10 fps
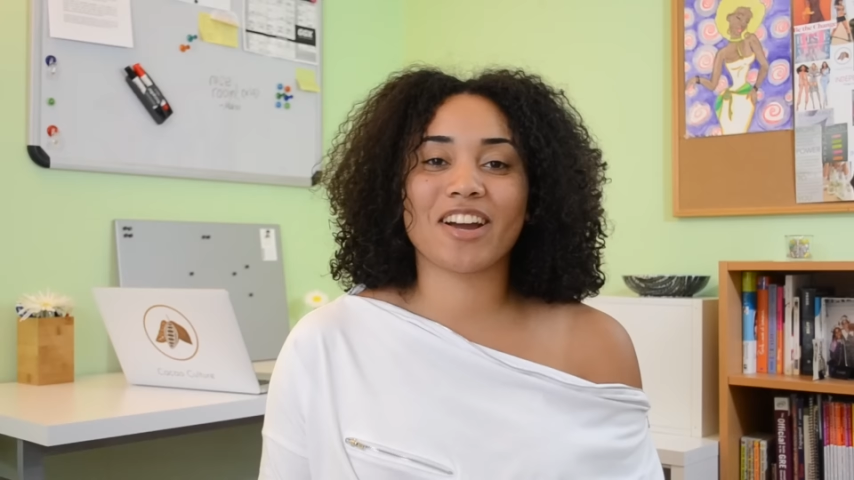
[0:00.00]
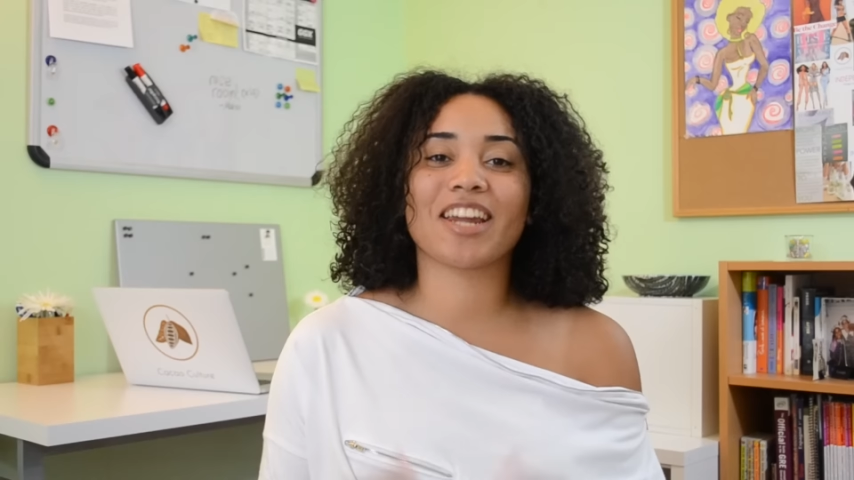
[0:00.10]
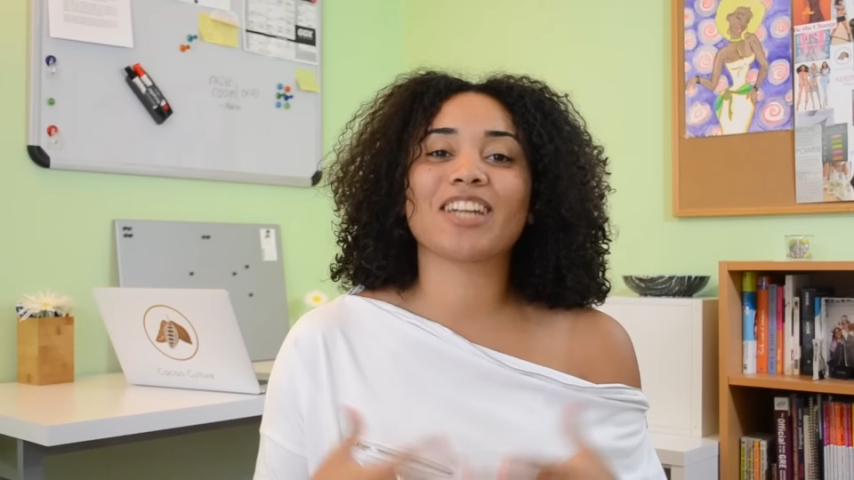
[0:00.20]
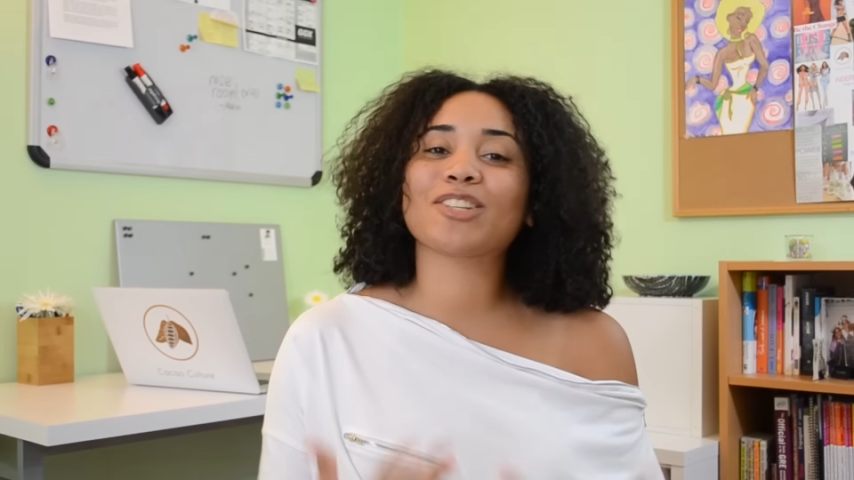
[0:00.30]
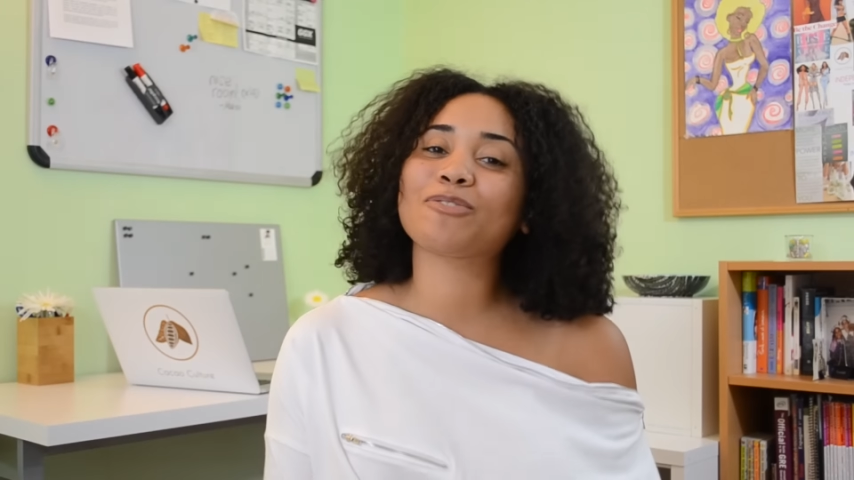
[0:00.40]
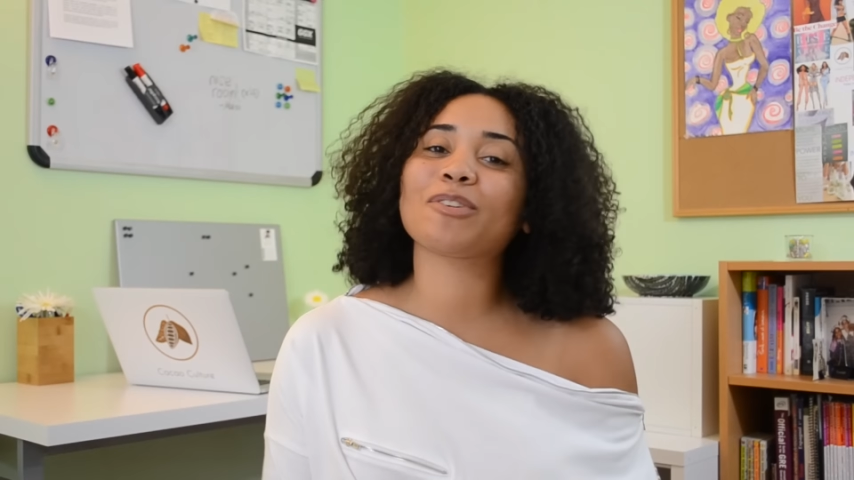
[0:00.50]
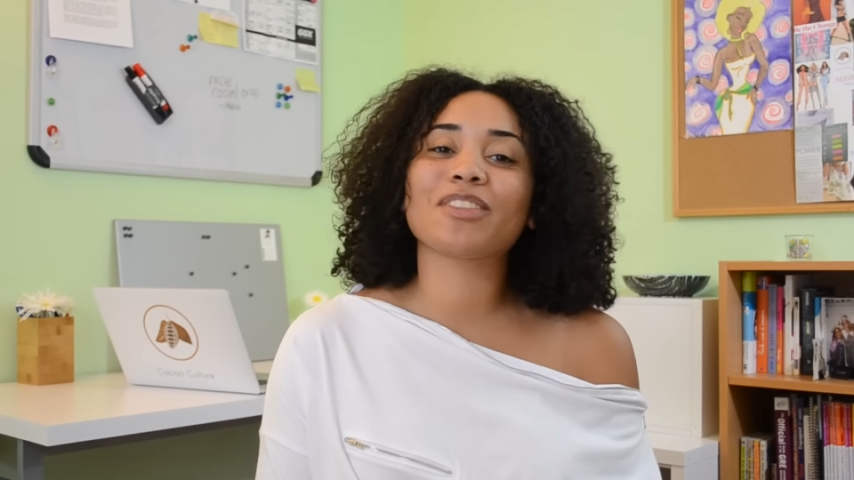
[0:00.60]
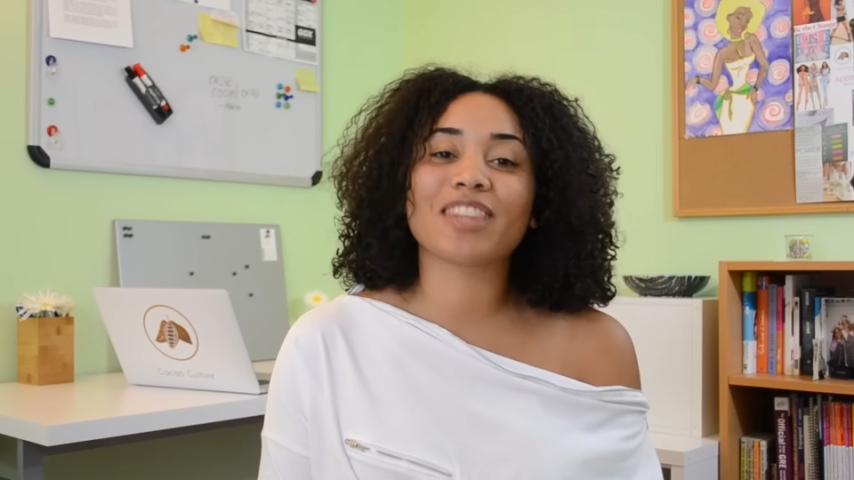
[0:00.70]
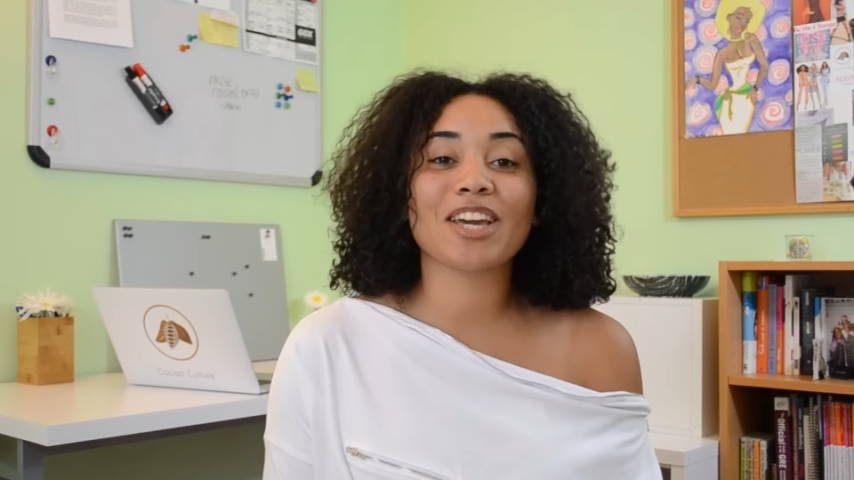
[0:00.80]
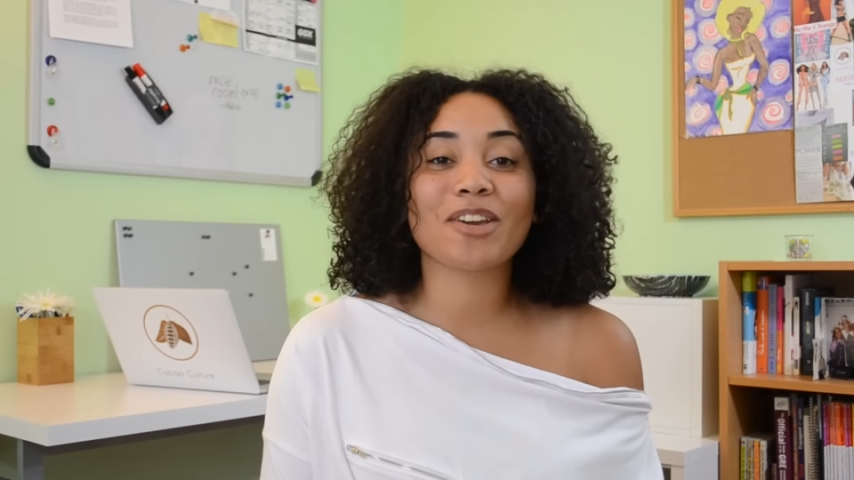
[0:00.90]
and I just want to
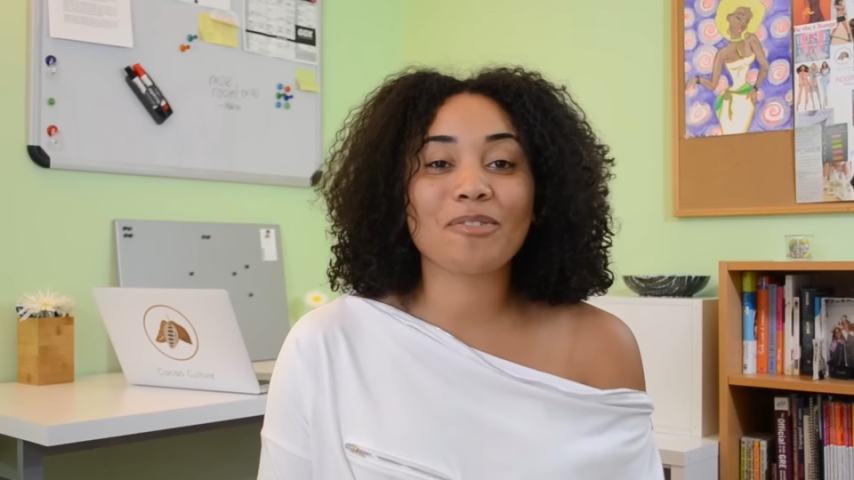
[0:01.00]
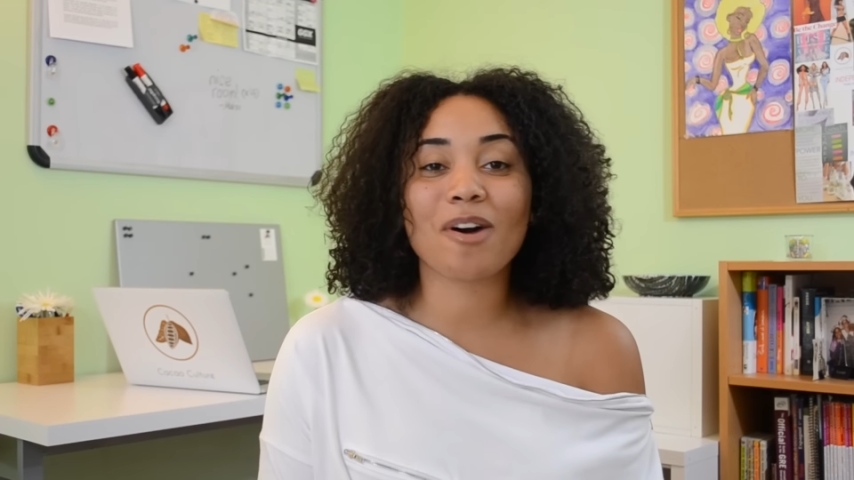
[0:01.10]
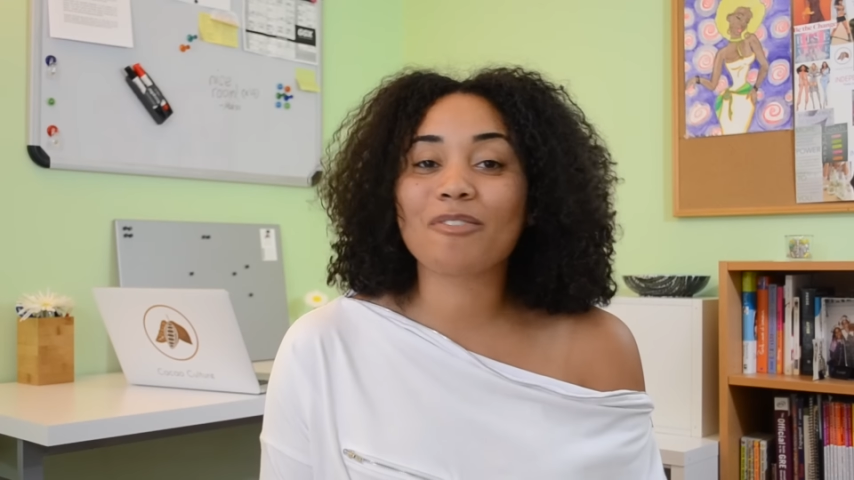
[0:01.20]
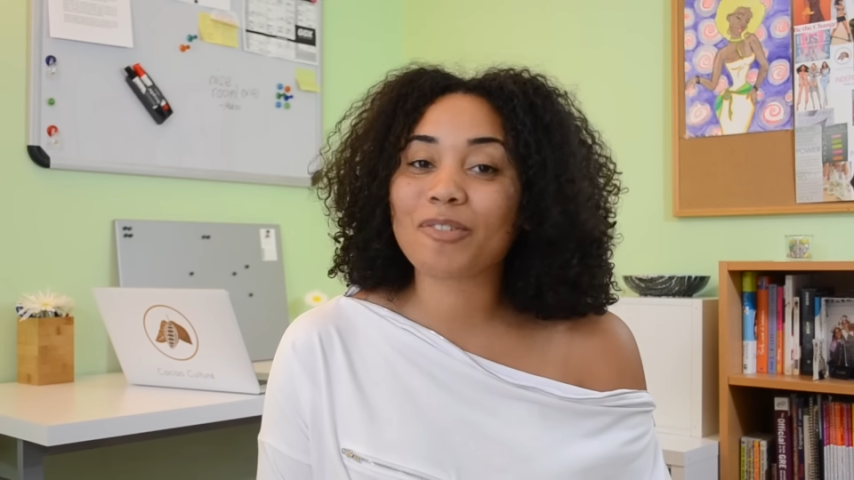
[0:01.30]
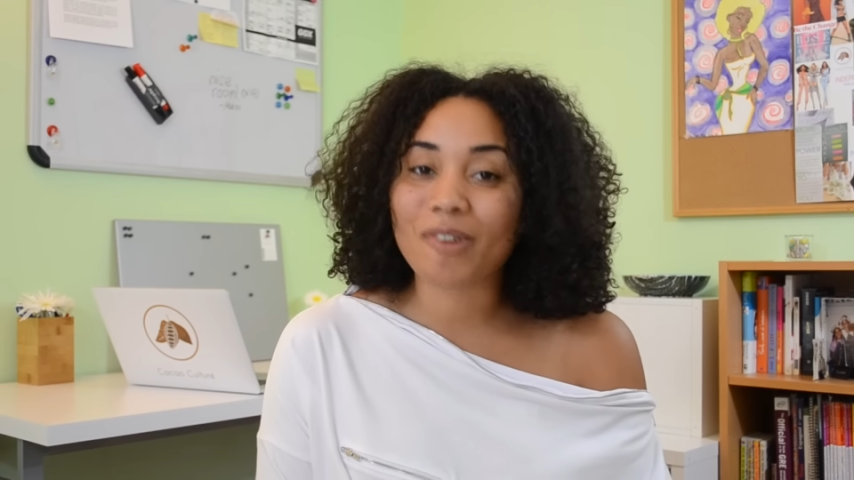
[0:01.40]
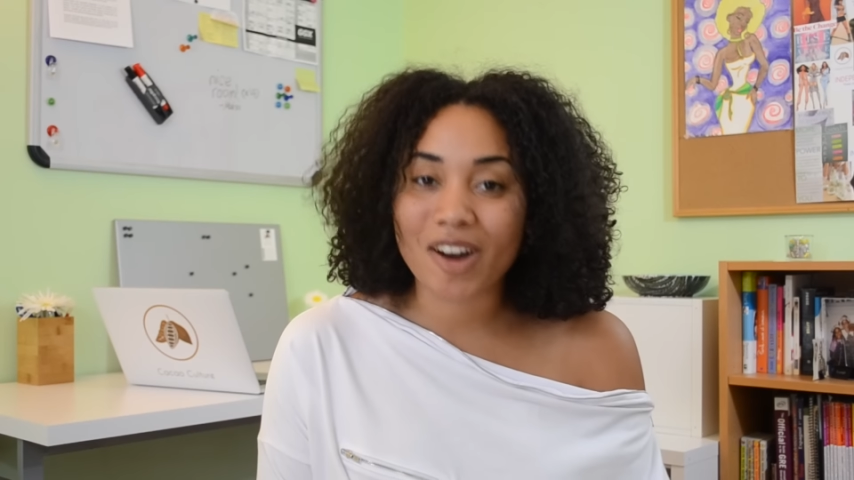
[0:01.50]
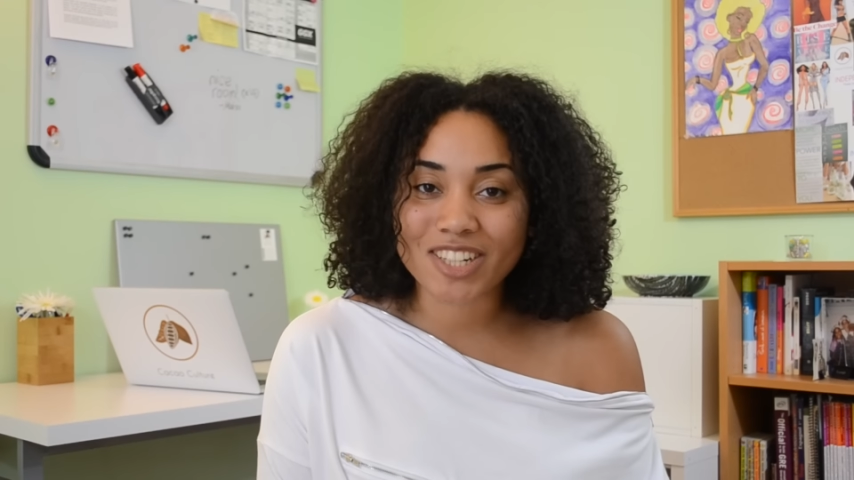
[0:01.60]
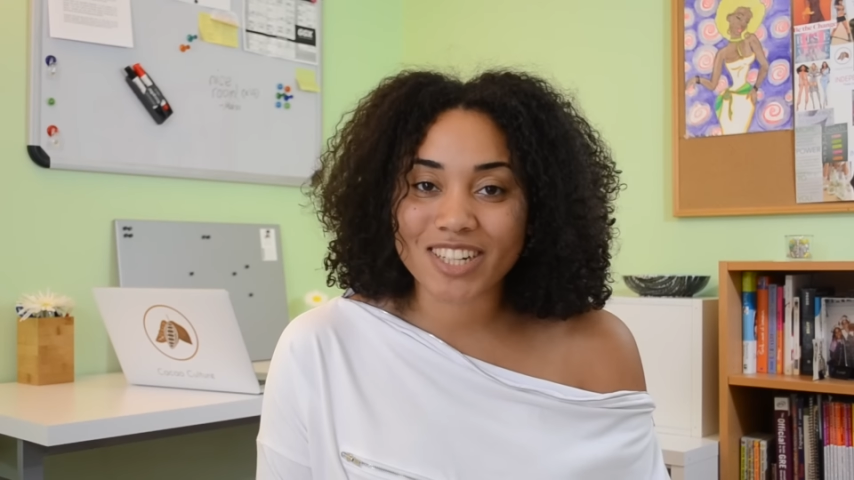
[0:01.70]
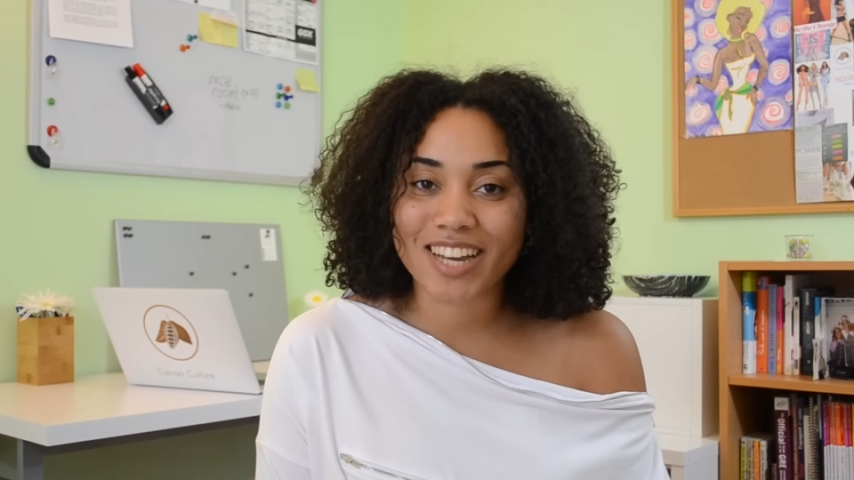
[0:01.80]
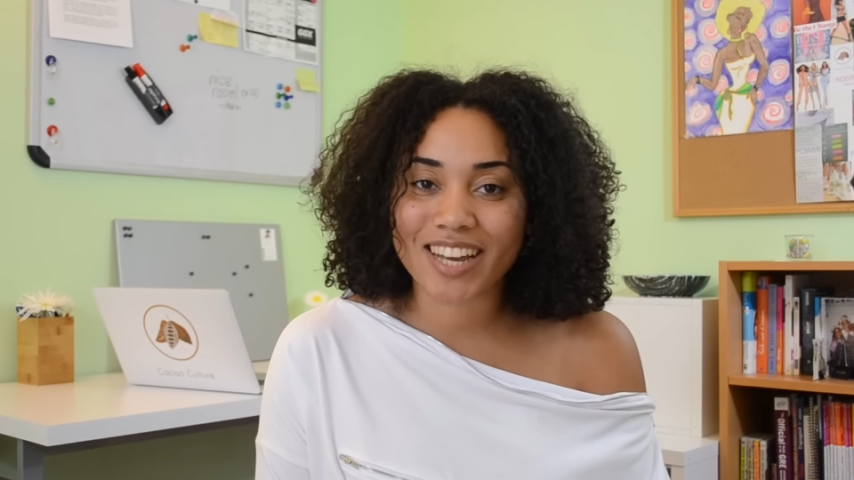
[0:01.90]
thank you all for
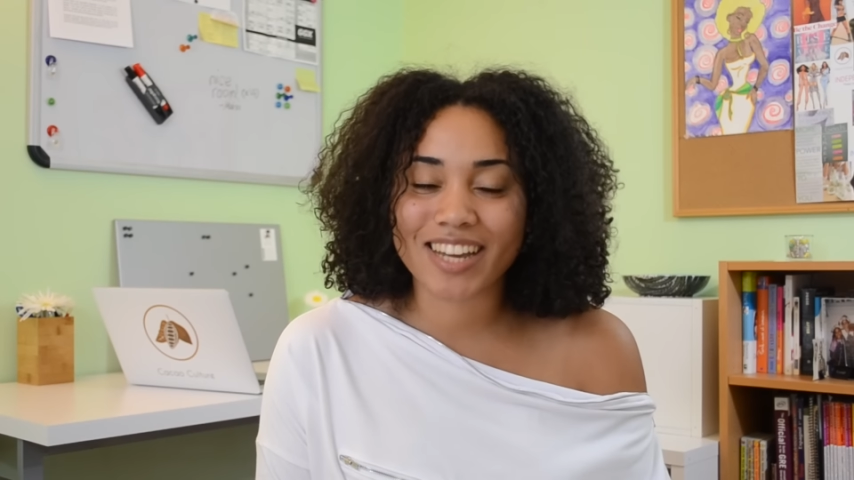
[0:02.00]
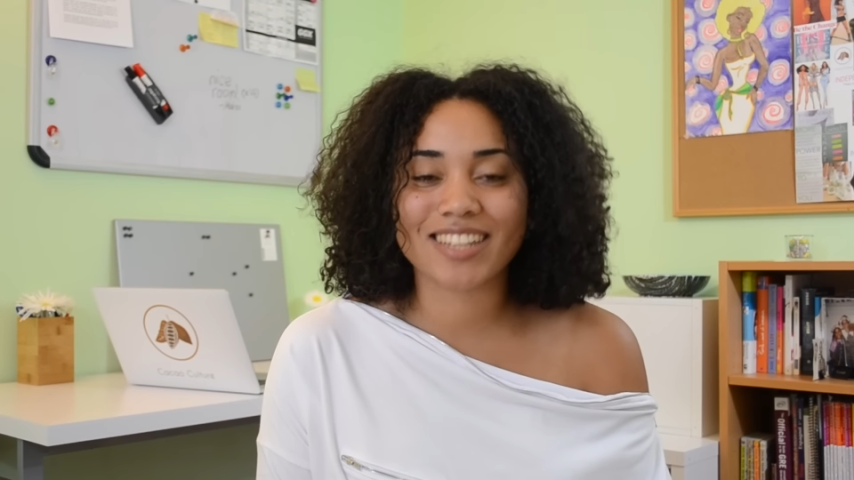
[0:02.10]
watching,